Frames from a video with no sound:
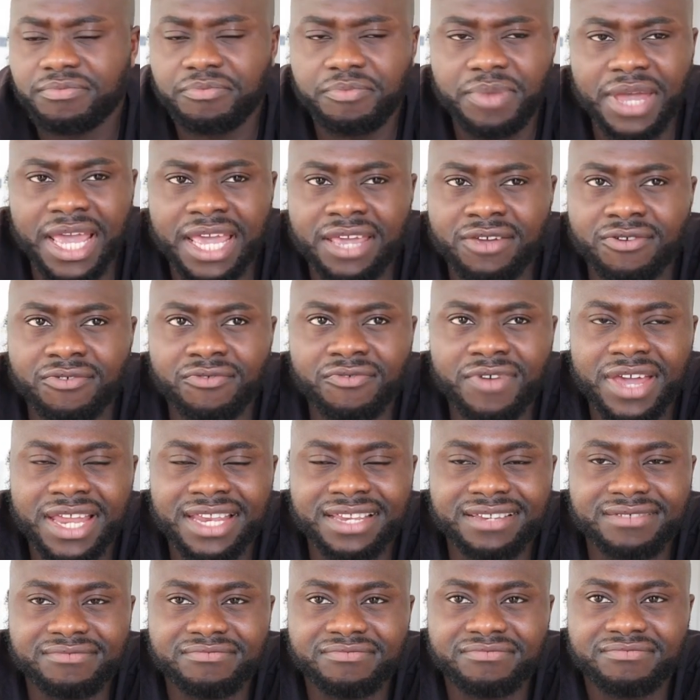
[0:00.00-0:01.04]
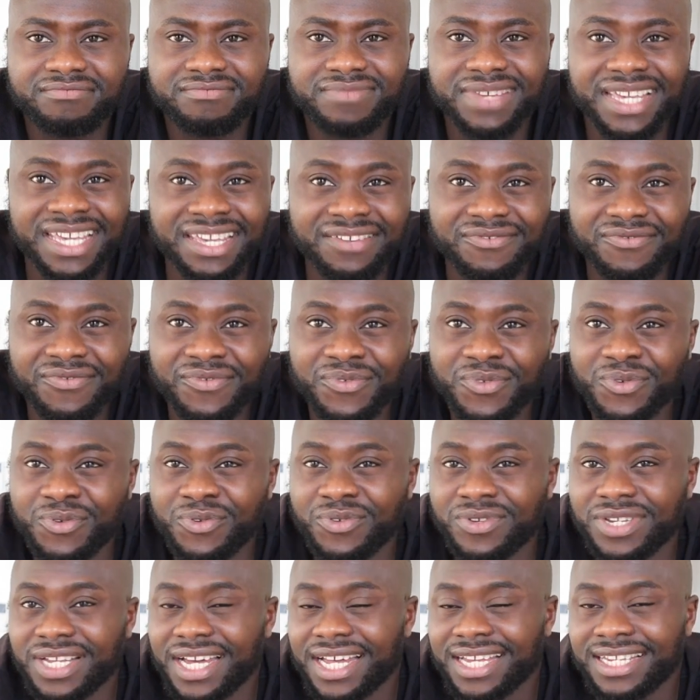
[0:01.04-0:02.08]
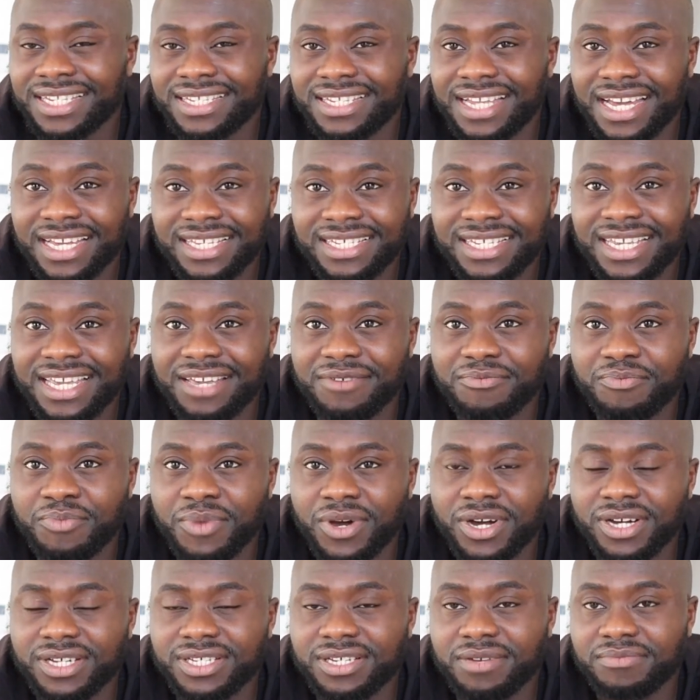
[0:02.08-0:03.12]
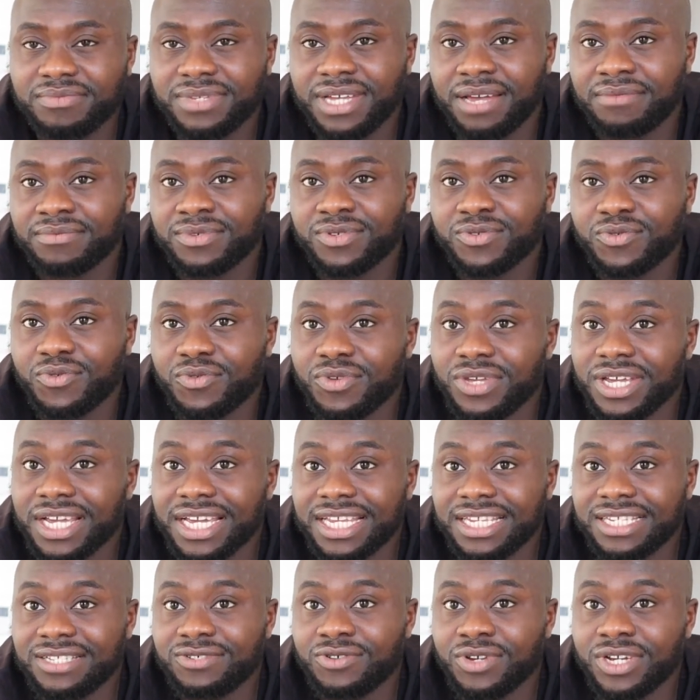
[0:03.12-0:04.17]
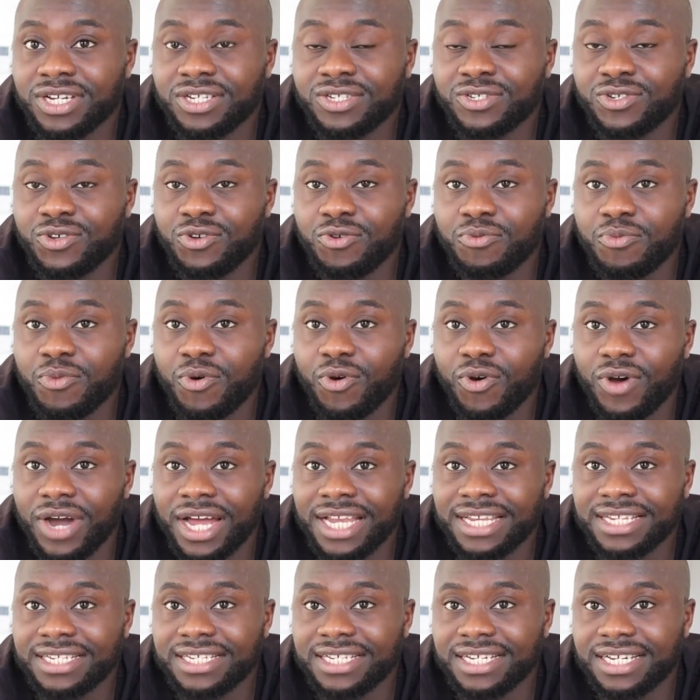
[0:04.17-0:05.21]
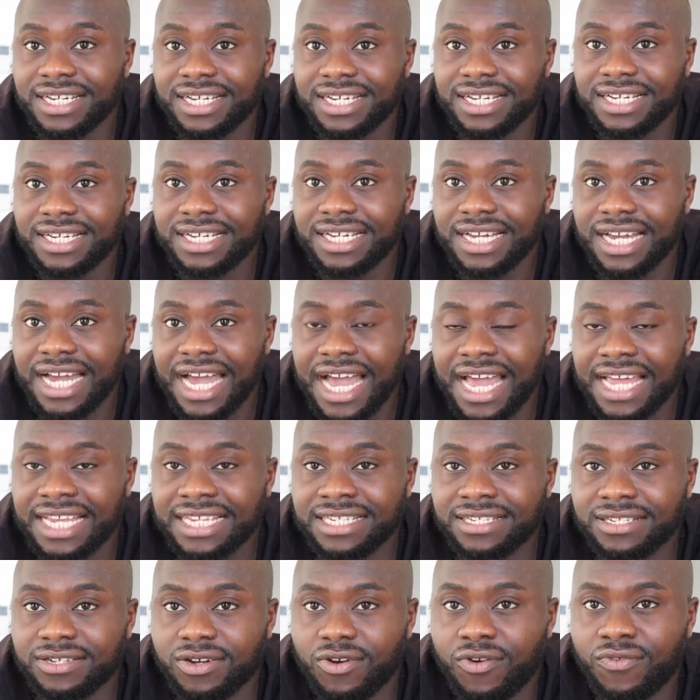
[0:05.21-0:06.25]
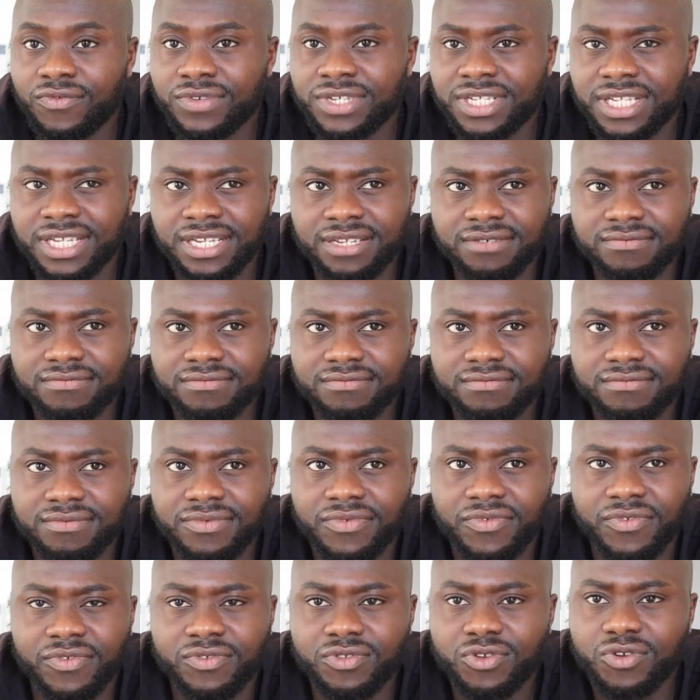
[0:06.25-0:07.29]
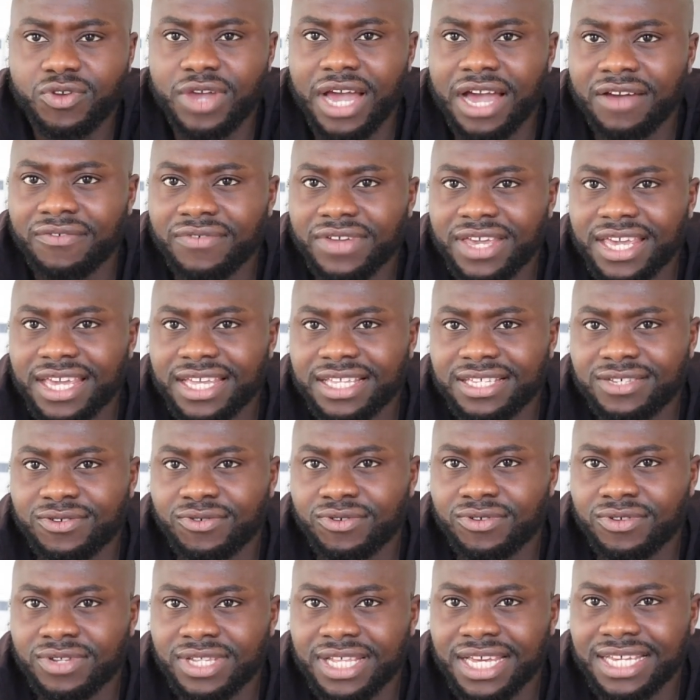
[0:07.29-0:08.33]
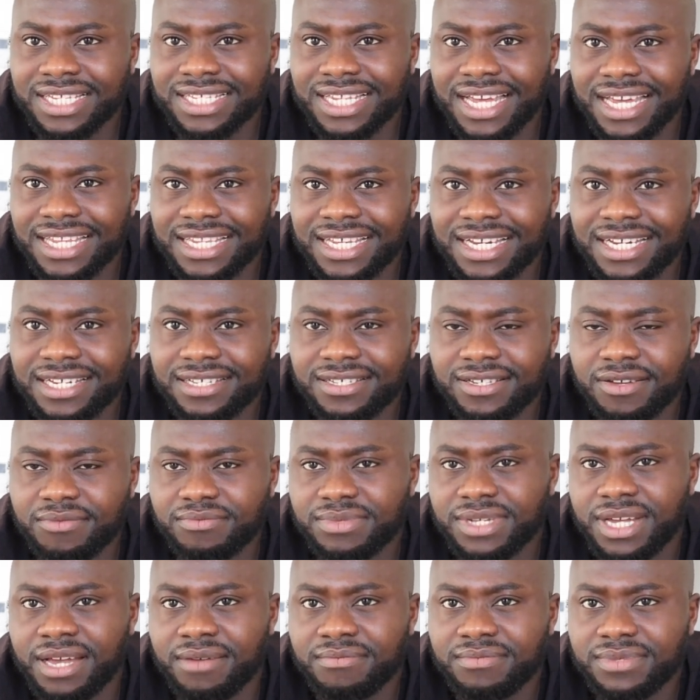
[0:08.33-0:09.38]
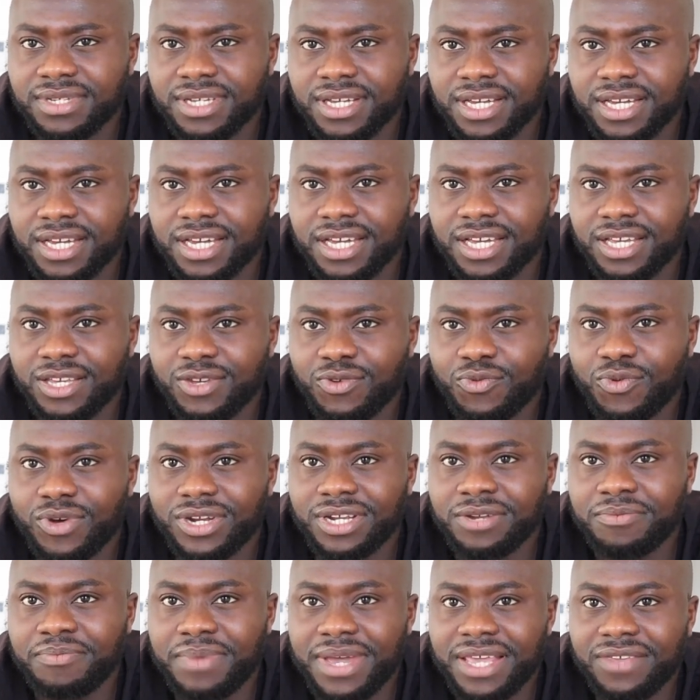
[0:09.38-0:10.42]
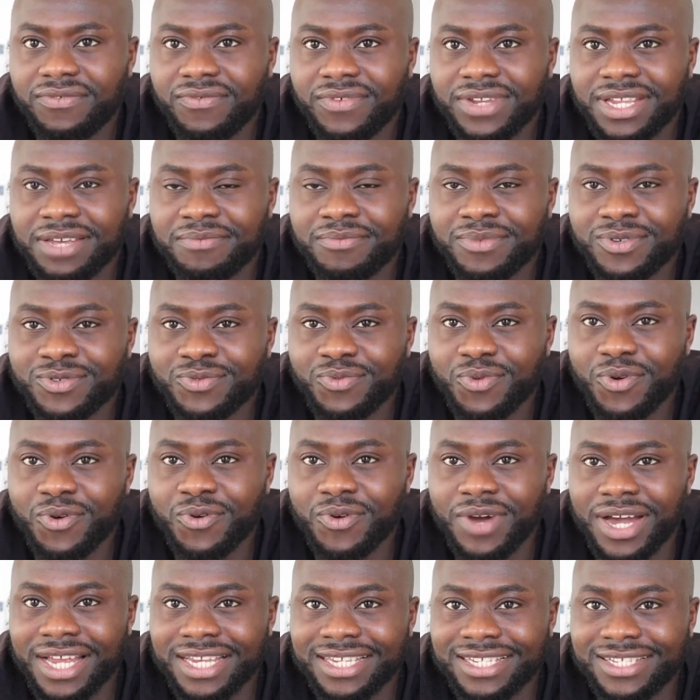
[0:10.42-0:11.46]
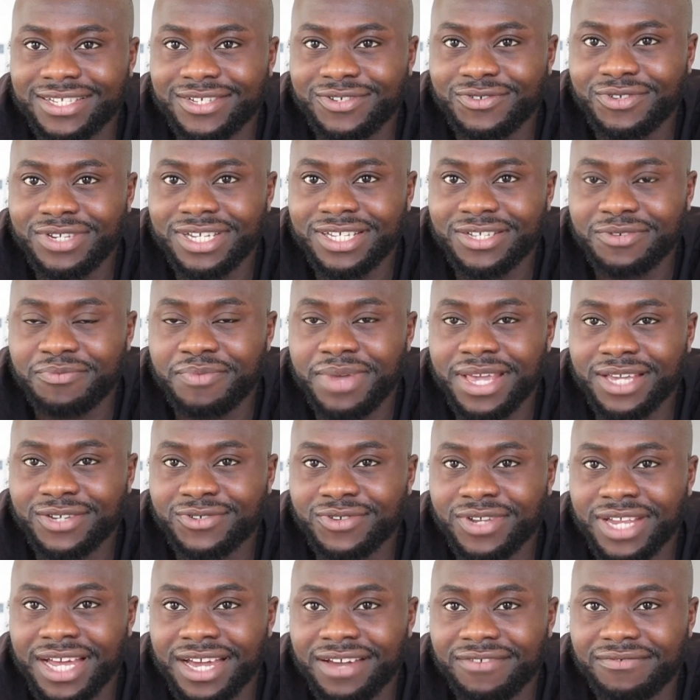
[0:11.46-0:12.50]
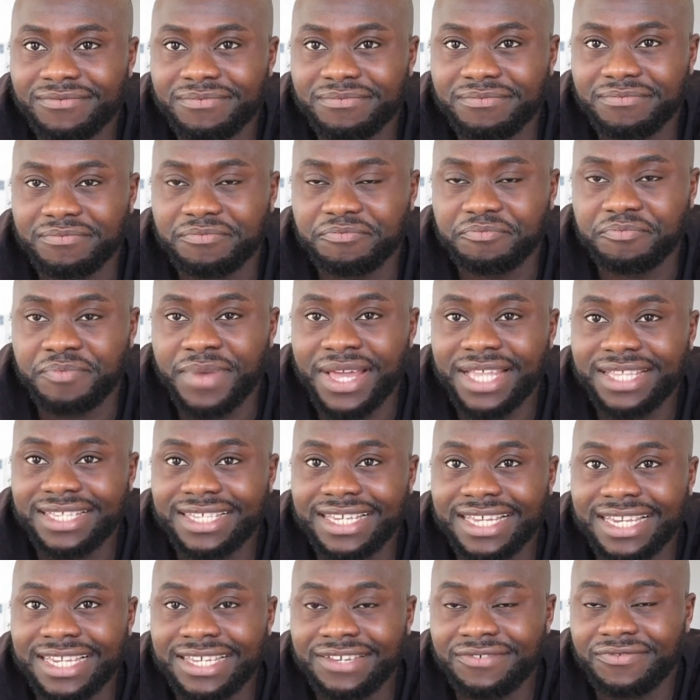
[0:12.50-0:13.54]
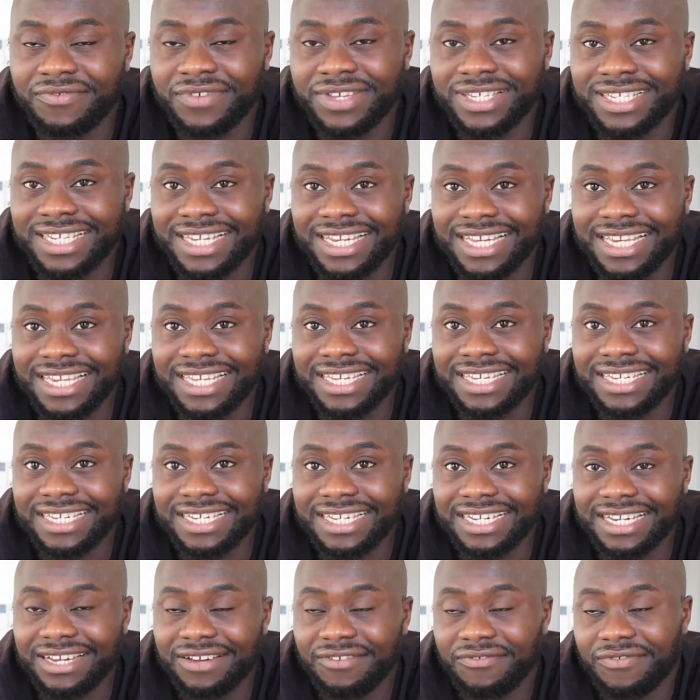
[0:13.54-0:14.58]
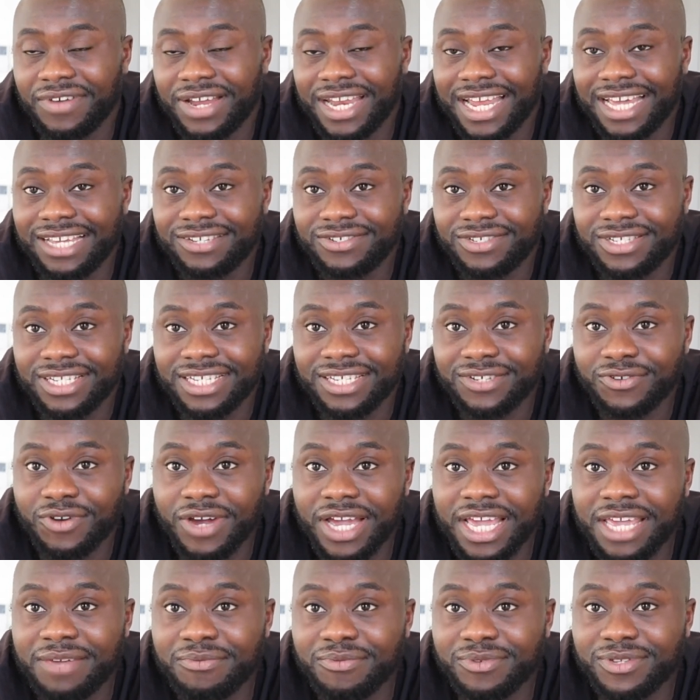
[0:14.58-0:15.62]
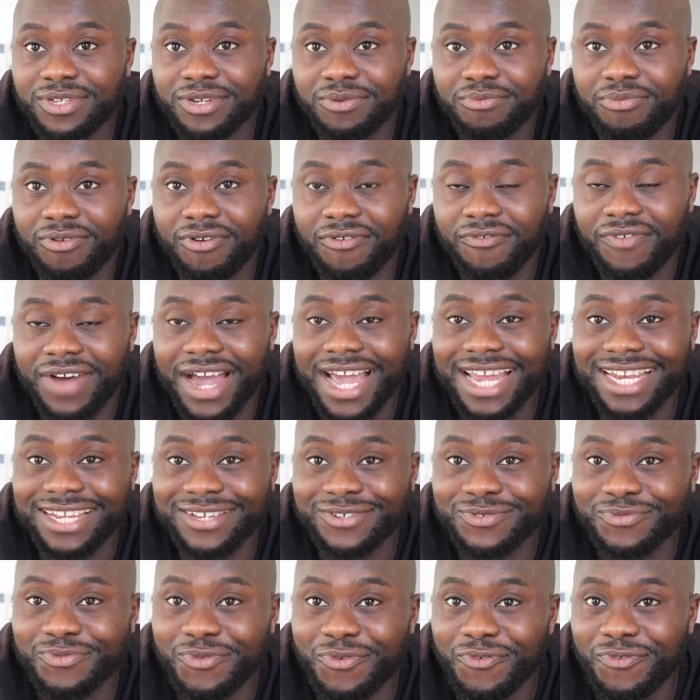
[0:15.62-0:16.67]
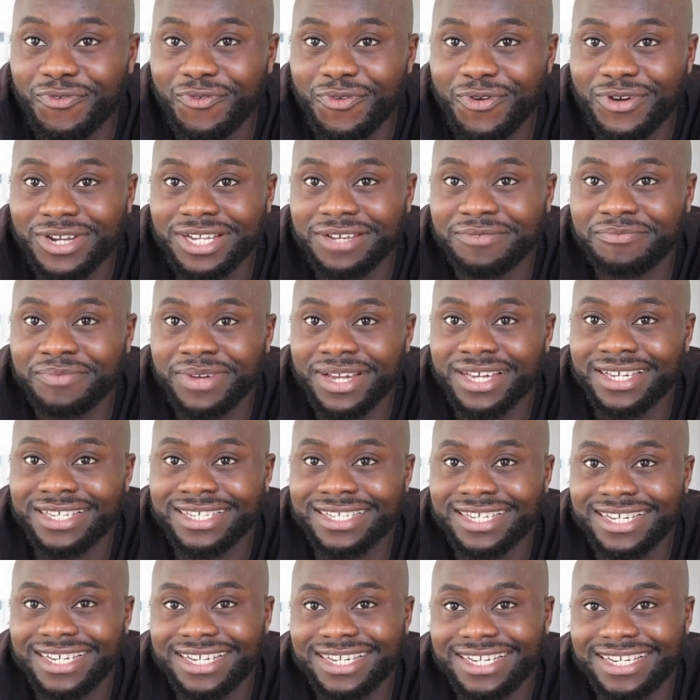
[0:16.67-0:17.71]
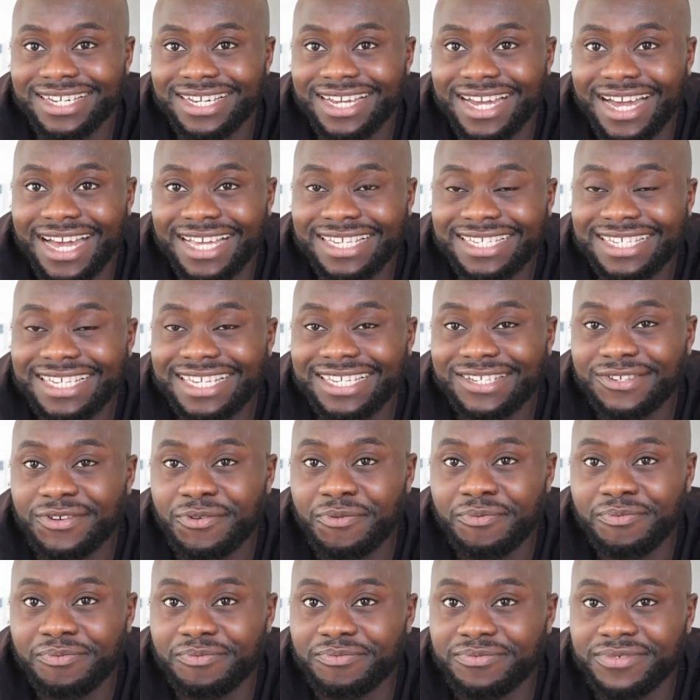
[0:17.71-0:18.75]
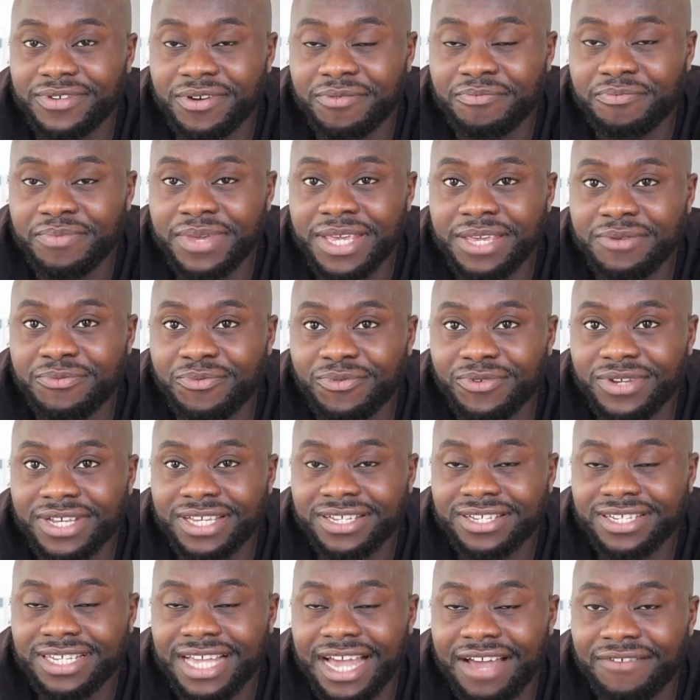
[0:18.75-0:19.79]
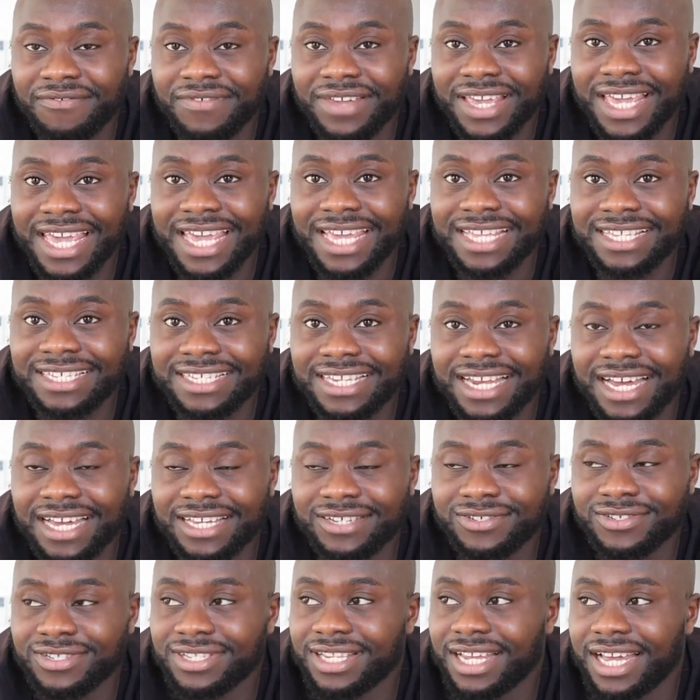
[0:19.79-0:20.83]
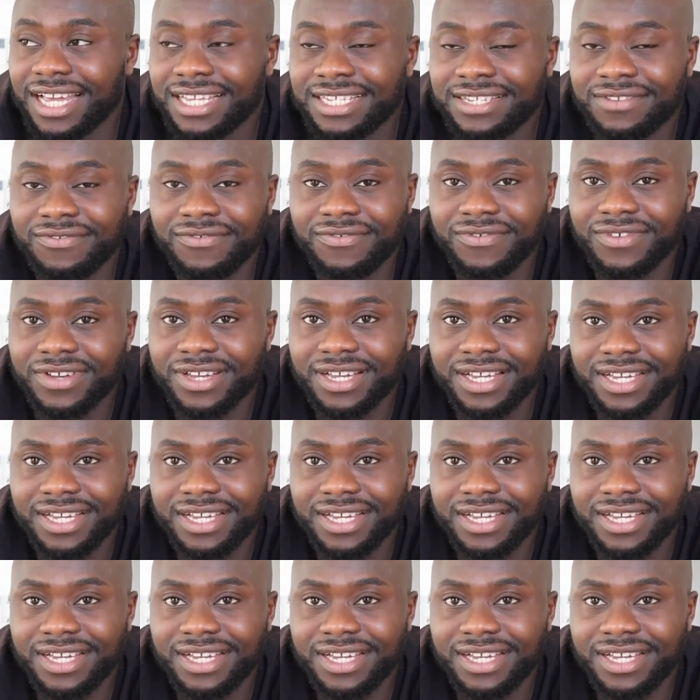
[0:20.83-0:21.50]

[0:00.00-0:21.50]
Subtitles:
pay your rent, eat food, and that's it. But sometimes it's all you can do, you can do more. And obviously if you do have kids or things like that, sometimes you want the best for them as well, and you need to make sure that mentally, physically, financially, you're able to provide as well for them. Because I see some people, they just have kids, like, just like as if